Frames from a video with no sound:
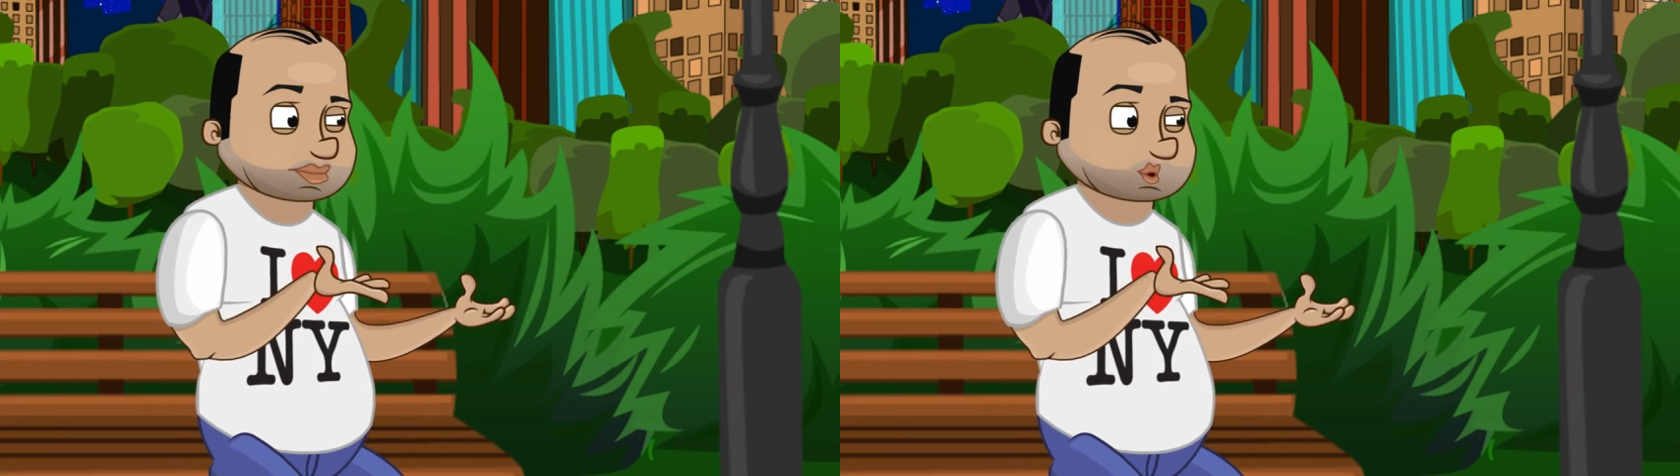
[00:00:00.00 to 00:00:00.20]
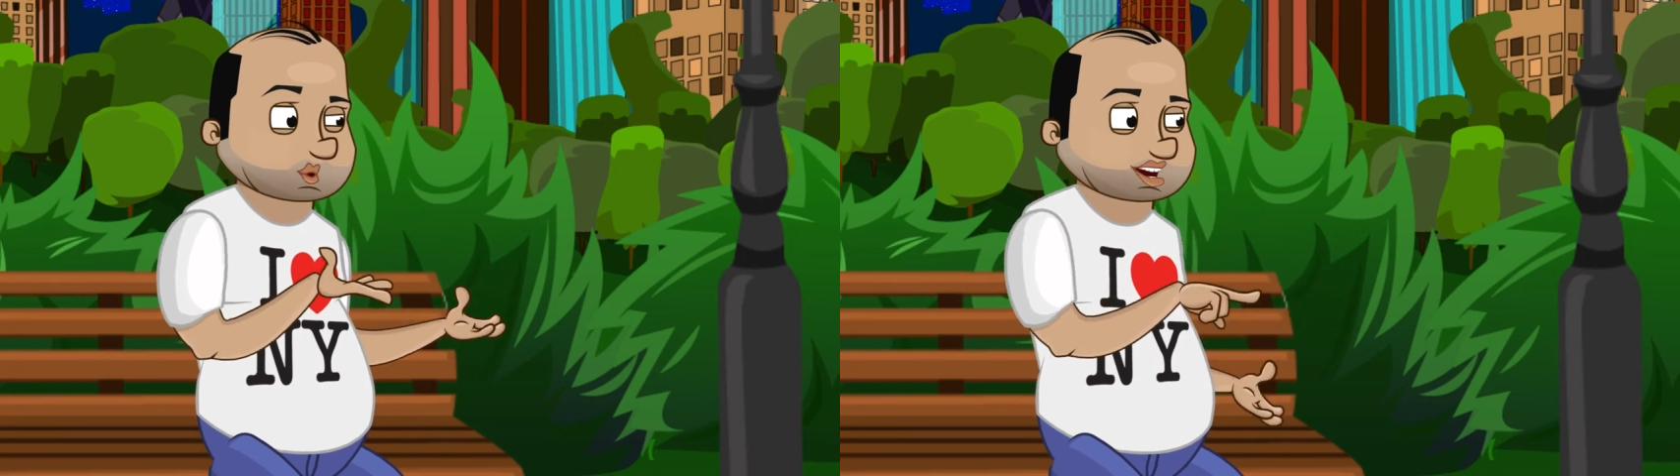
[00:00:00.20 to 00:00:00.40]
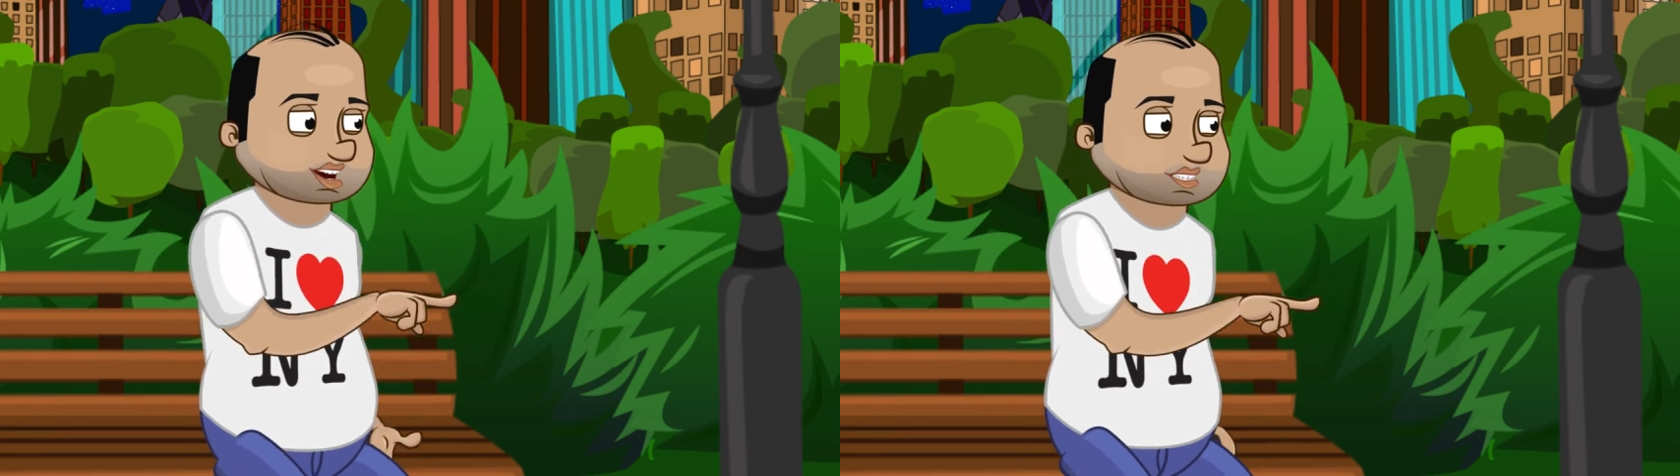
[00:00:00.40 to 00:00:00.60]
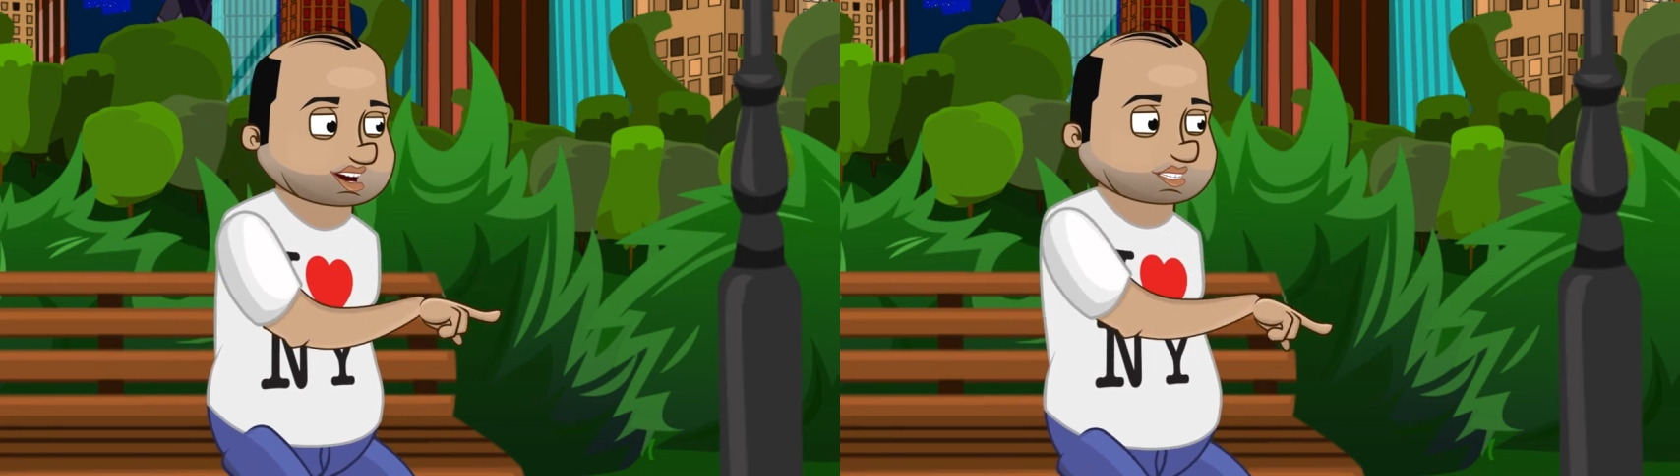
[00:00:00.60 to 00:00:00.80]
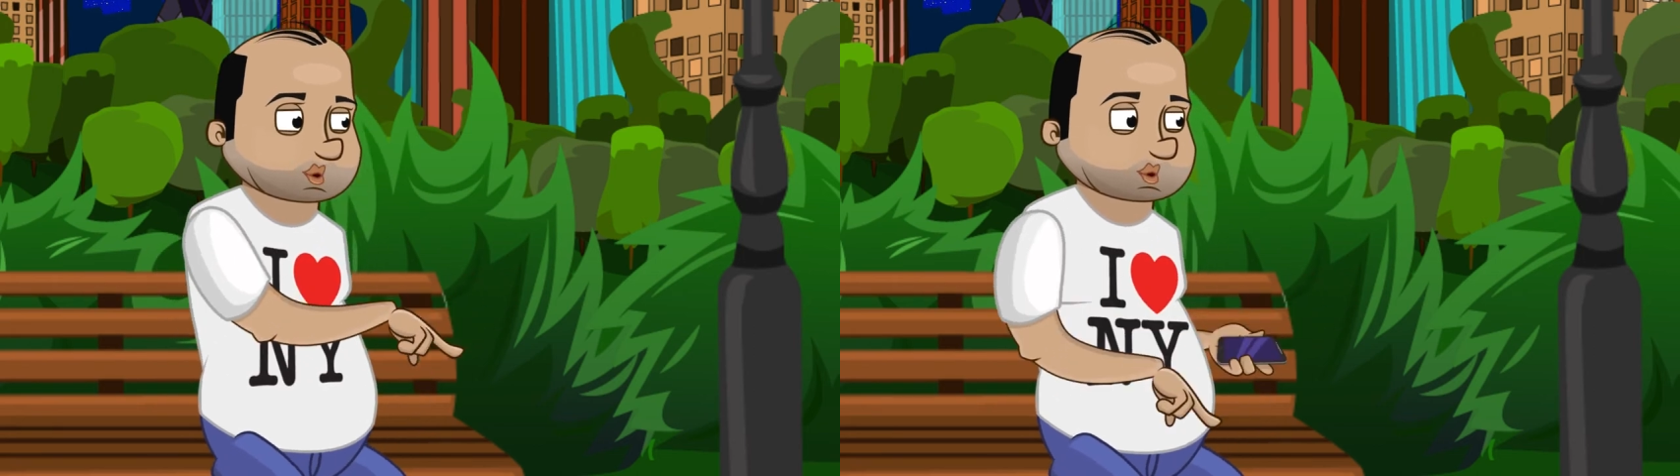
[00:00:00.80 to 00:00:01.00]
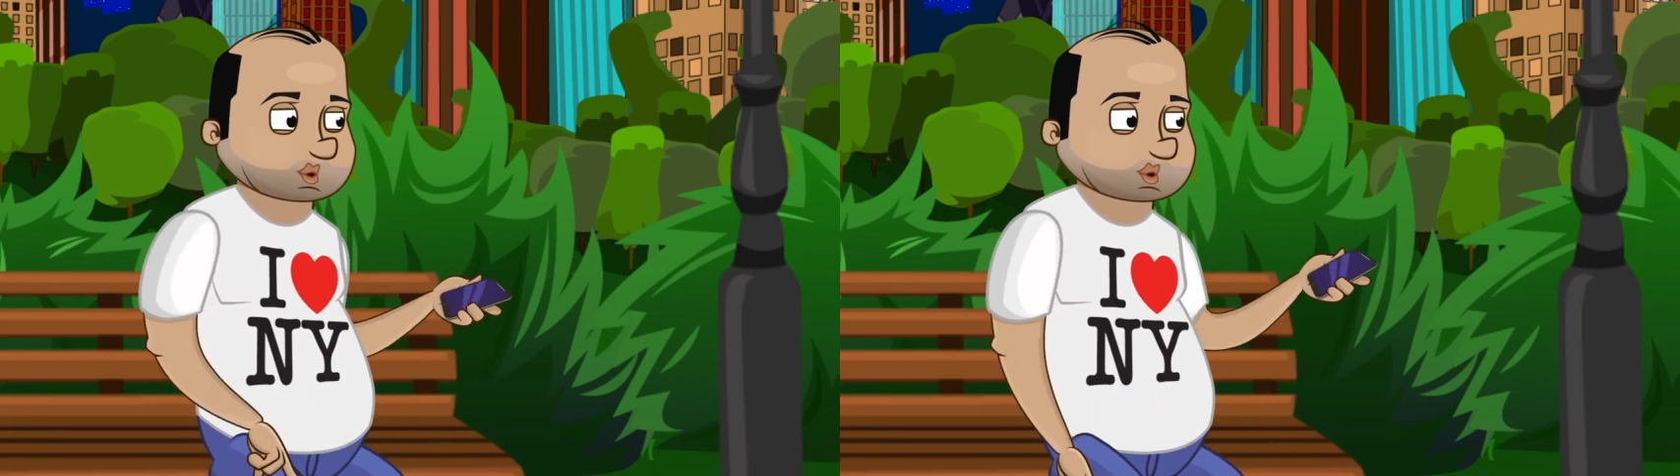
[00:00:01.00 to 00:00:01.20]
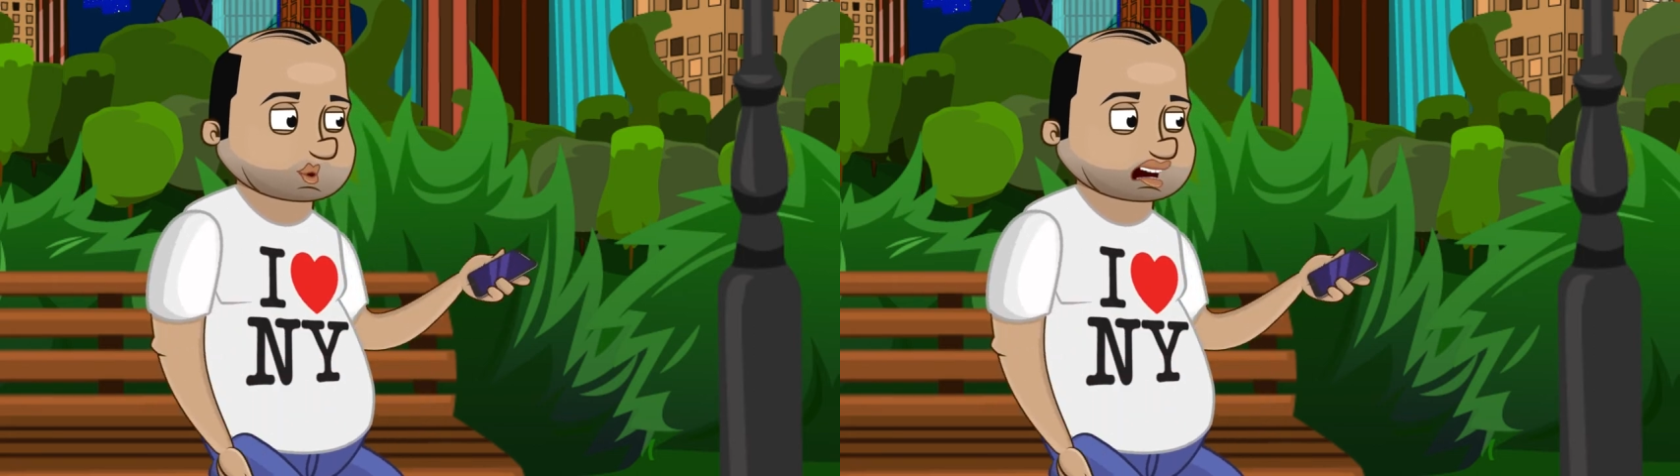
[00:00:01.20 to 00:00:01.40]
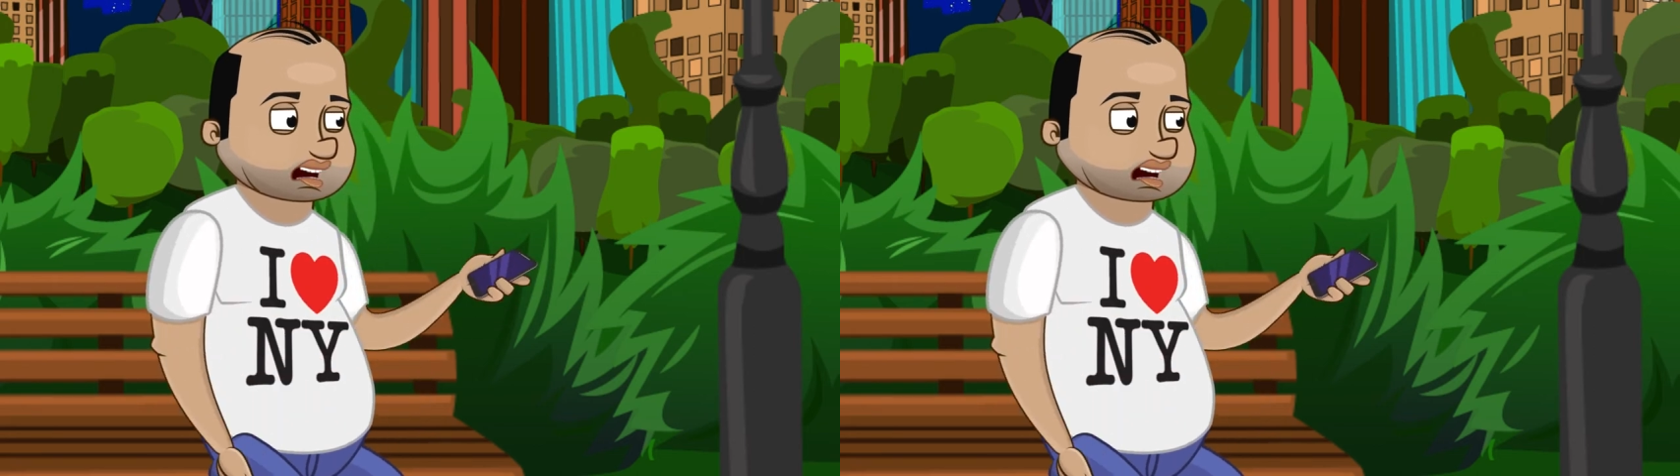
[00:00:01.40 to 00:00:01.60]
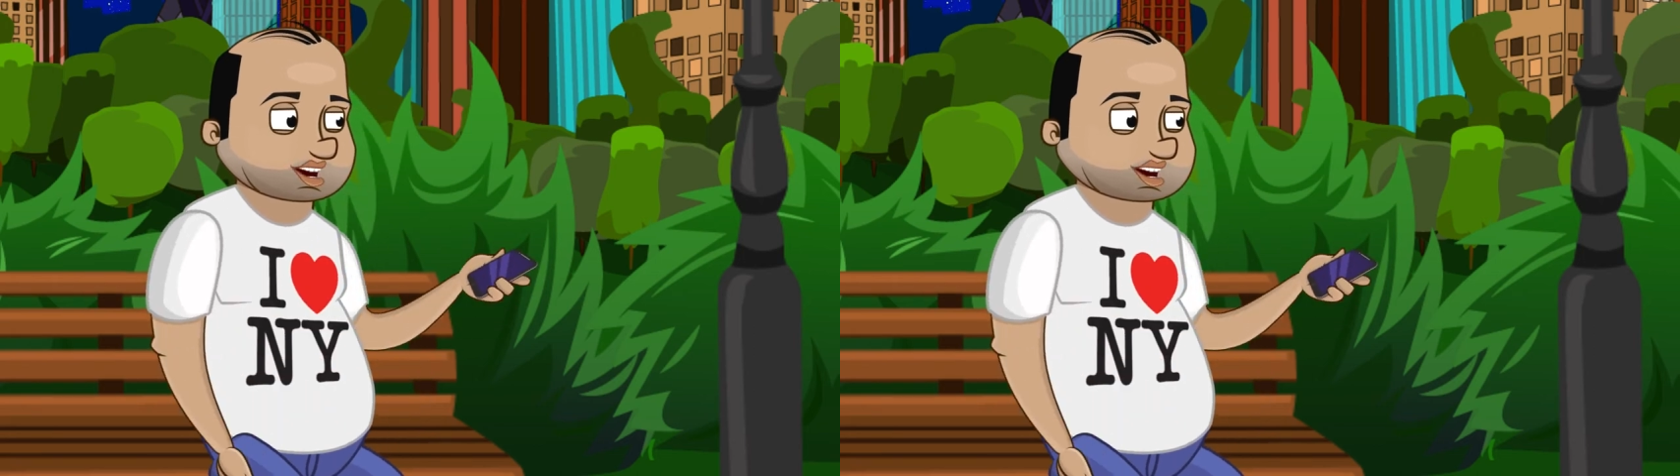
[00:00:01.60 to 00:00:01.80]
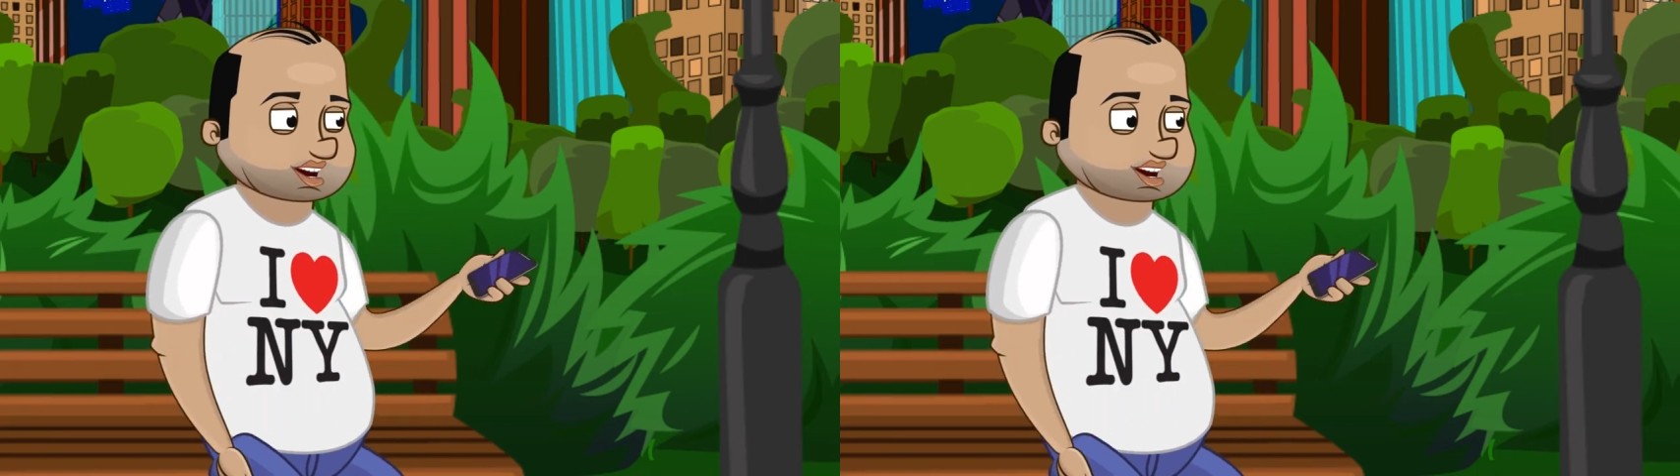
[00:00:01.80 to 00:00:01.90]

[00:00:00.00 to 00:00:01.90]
What did he say so wrong? He was